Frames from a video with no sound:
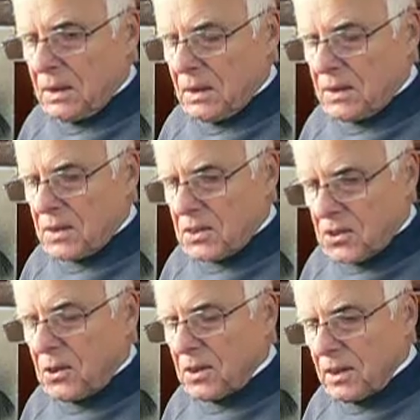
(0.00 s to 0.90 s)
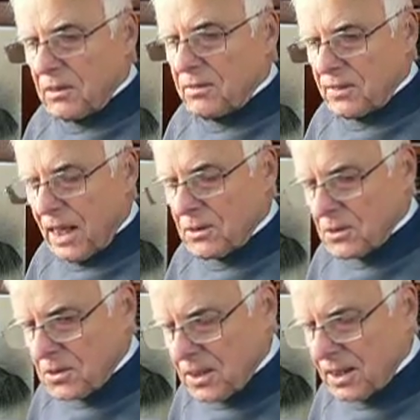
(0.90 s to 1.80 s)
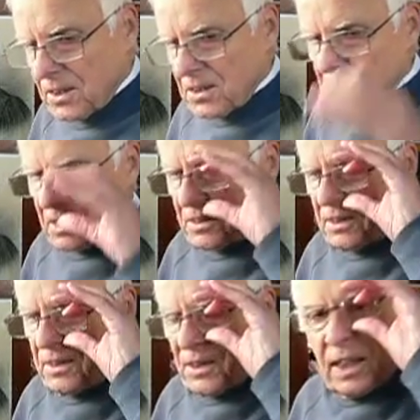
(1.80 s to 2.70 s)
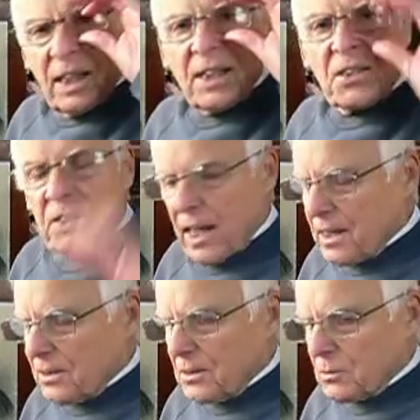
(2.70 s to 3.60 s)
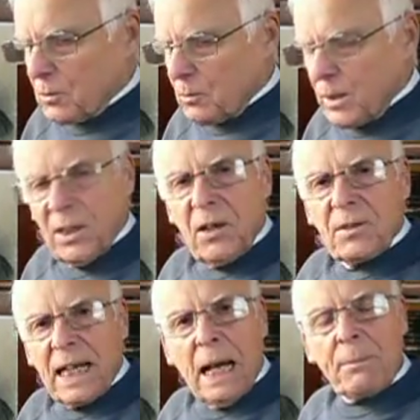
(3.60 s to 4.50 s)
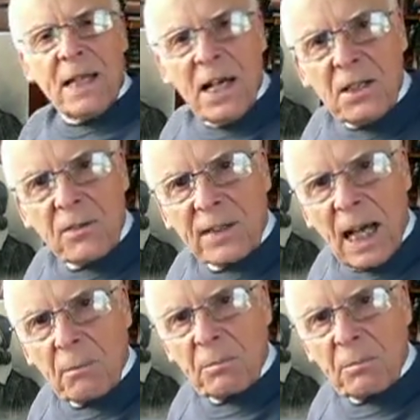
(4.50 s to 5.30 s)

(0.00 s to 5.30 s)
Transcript: the story of Daniel 6 and, and the lion's den, we know the happy end of that